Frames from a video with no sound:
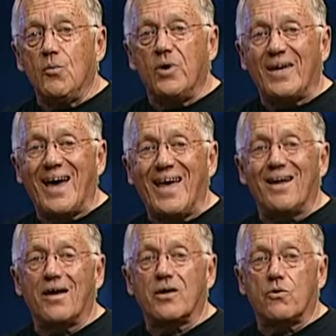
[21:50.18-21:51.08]
we
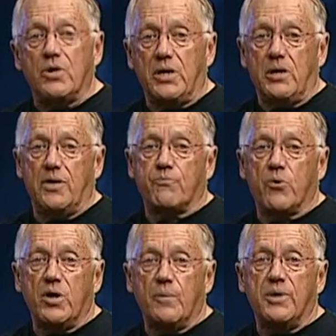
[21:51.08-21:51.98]
cannot agree that
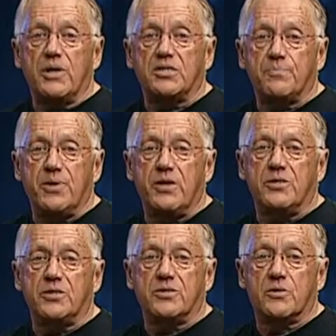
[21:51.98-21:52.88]
prohibiting
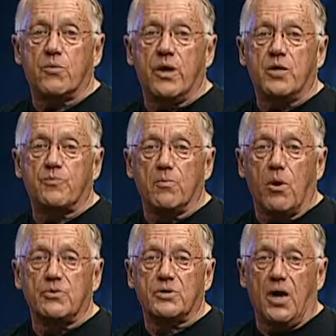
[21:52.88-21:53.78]
speech is the way to
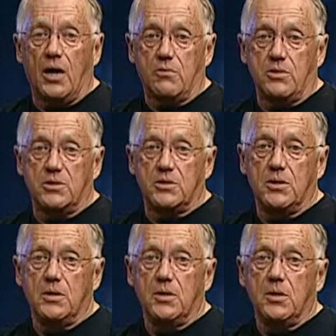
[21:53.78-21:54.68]
promote tolerance.
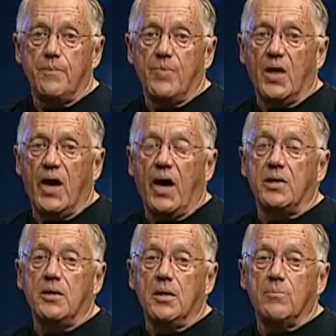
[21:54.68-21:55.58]

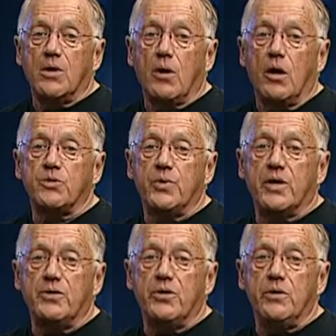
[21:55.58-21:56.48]
And because we
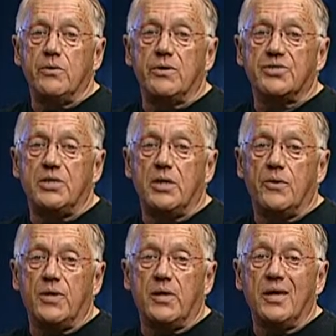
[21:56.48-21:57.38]
continue to see
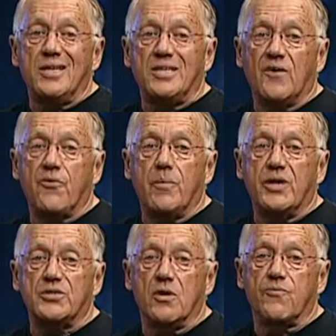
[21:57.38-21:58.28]
the
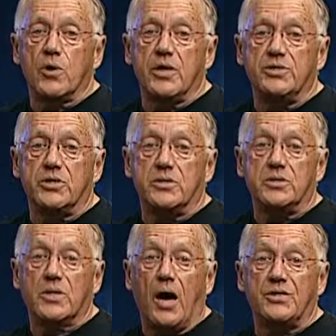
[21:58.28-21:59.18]
defamation of
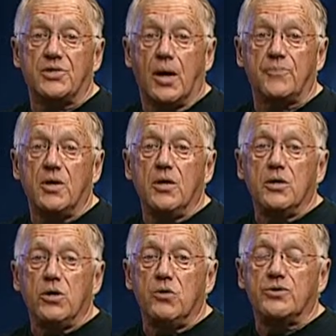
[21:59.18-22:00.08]
religions concept
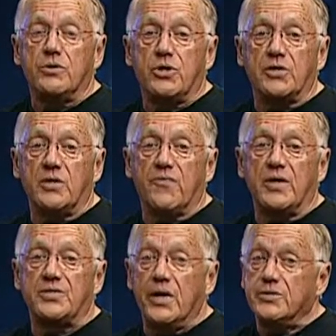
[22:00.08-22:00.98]
used to
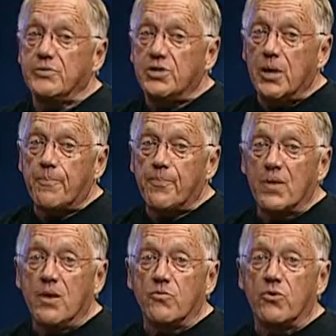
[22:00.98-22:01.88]
justify censorship,
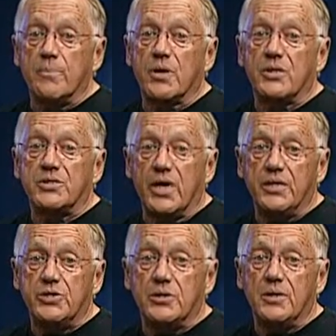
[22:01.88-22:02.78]

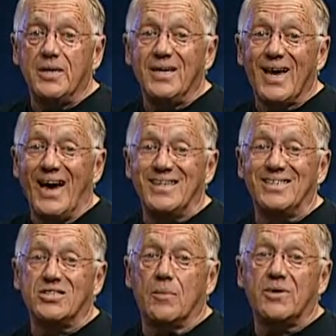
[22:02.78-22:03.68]
criminalization, and
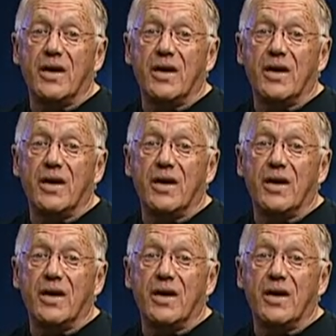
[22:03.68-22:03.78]
in some